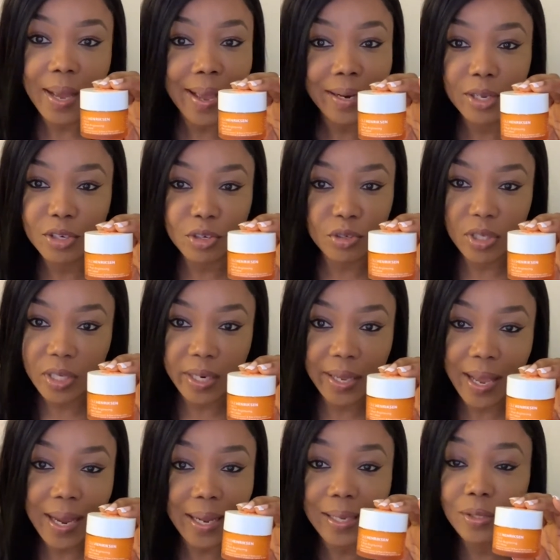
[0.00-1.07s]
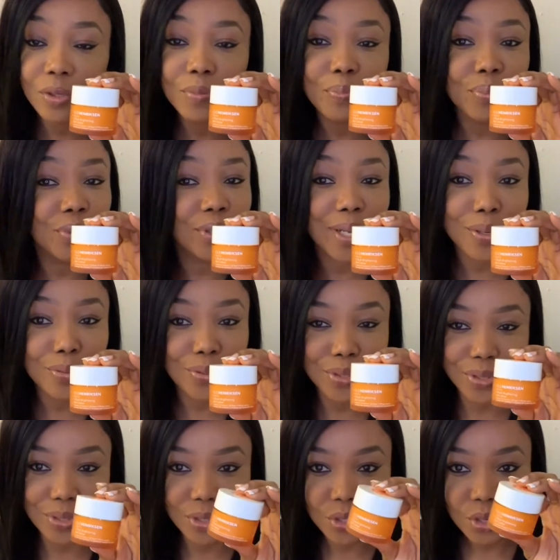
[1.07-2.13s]
I don't know the name. I cannot pronounce
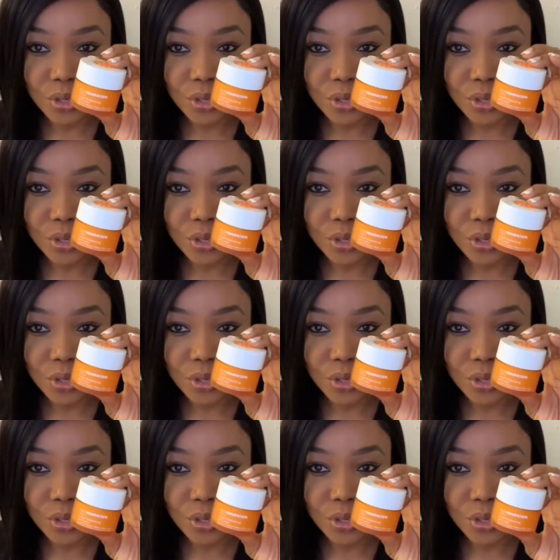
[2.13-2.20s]
it.